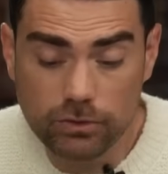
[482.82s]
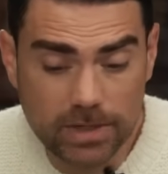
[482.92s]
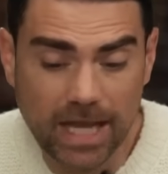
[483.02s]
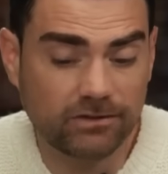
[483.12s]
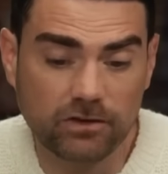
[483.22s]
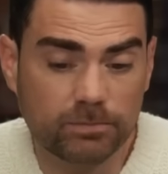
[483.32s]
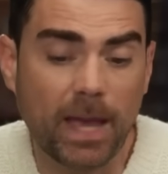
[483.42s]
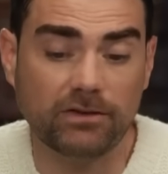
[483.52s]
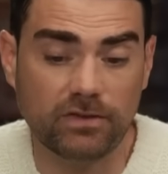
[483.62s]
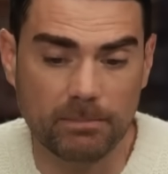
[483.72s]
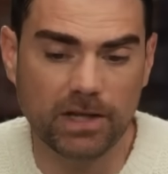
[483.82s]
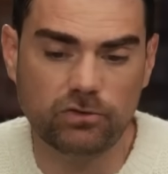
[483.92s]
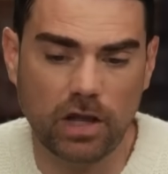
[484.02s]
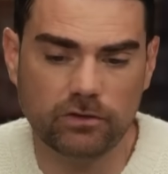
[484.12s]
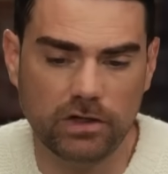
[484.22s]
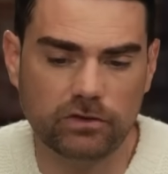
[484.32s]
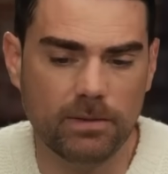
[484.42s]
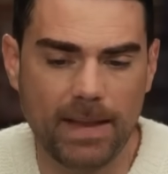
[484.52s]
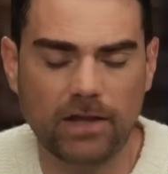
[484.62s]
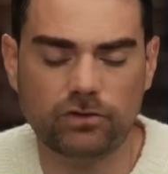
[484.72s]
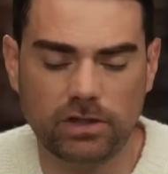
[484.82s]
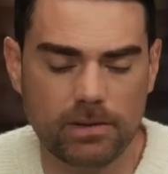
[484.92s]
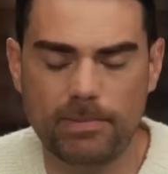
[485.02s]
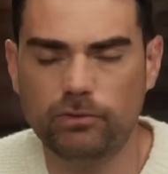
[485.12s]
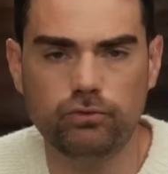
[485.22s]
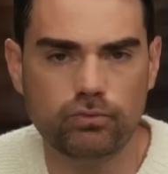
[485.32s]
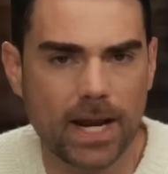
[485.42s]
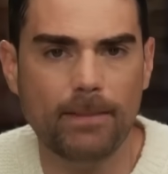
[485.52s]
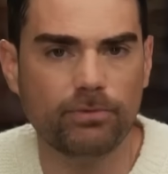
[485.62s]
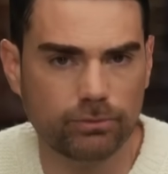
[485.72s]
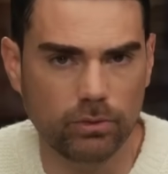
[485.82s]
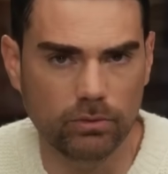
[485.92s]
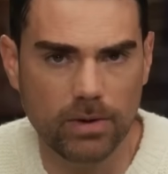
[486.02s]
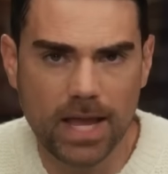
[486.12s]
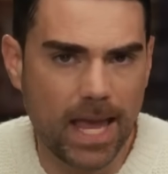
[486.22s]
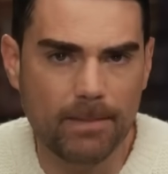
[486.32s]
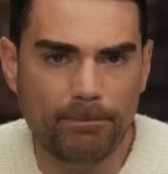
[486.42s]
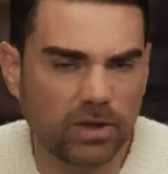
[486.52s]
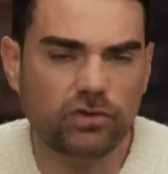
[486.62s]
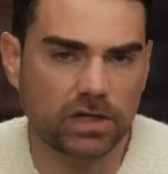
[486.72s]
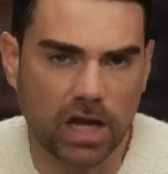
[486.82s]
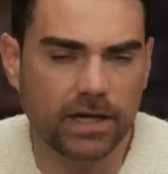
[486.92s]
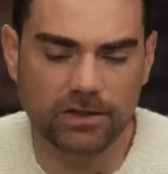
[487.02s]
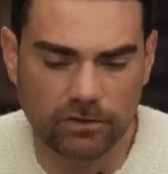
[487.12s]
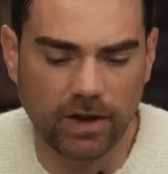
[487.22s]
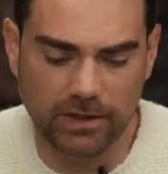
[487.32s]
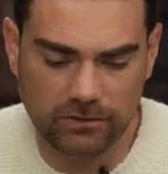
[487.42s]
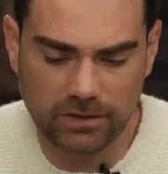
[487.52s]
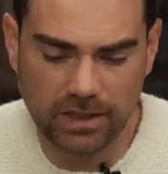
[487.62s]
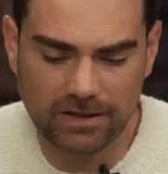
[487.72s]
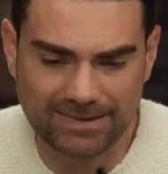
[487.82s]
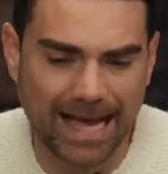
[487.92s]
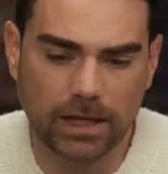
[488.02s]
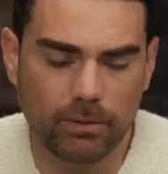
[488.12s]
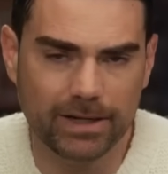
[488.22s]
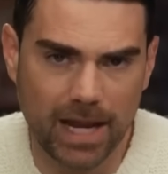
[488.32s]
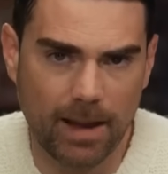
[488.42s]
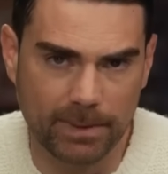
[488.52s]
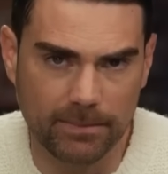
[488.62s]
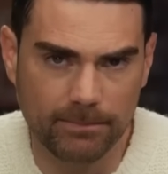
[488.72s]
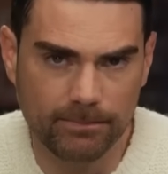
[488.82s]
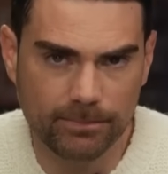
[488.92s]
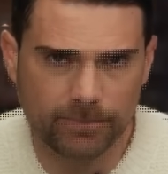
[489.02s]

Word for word: you can't expect that Mike Johnson is going to magically be able to ram through a budget cutting device. It's not going to happen.